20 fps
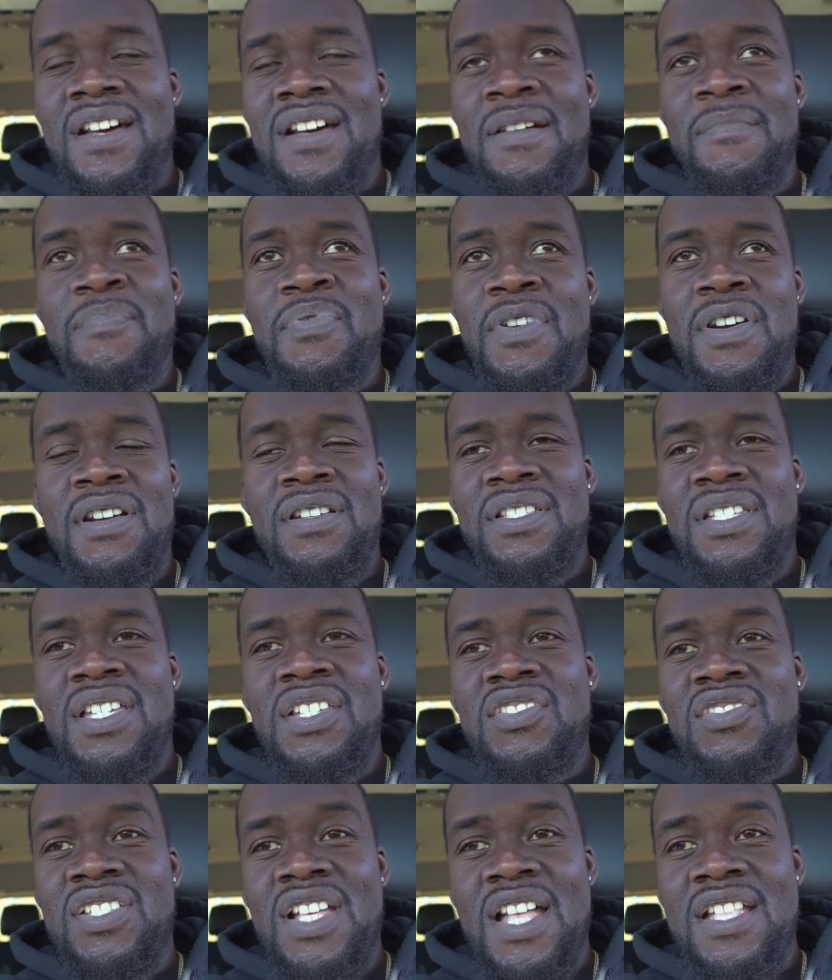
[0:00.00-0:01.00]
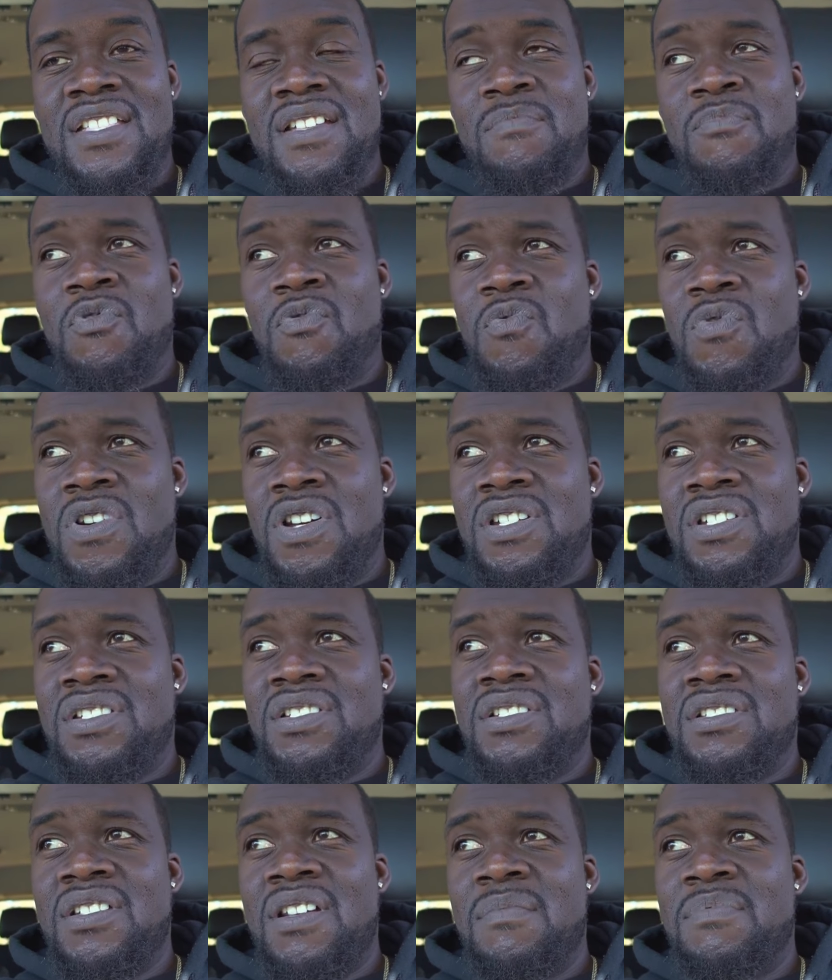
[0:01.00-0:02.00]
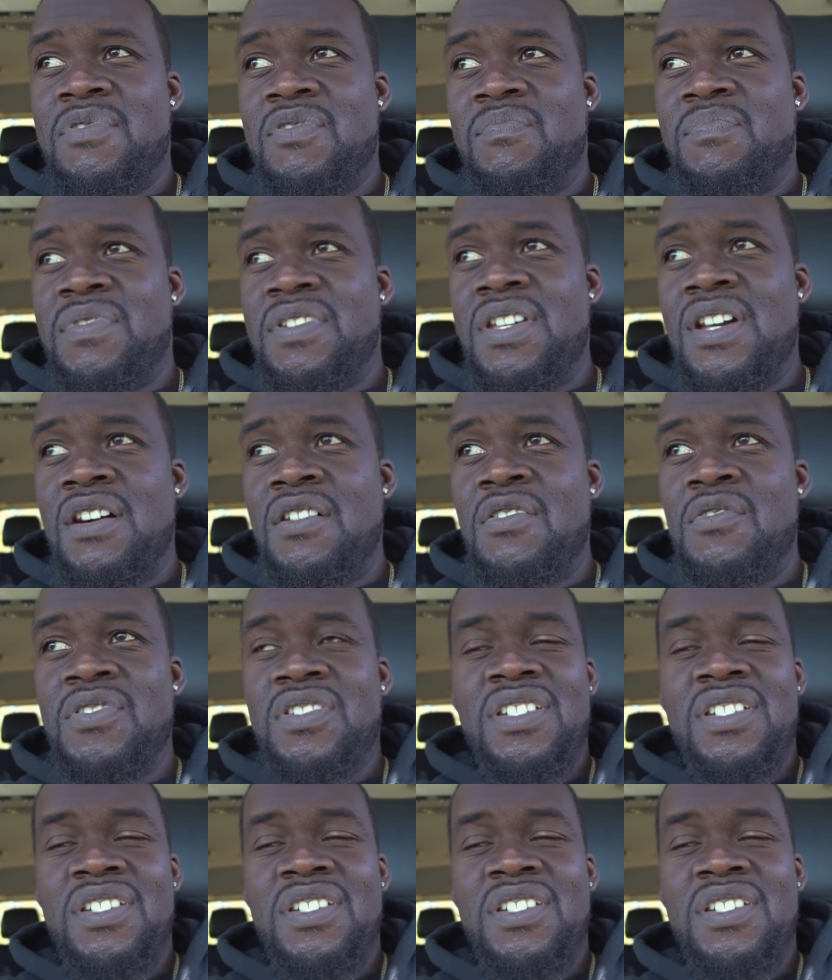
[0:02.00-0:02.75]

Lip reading: apparently he's not number one in the WBO.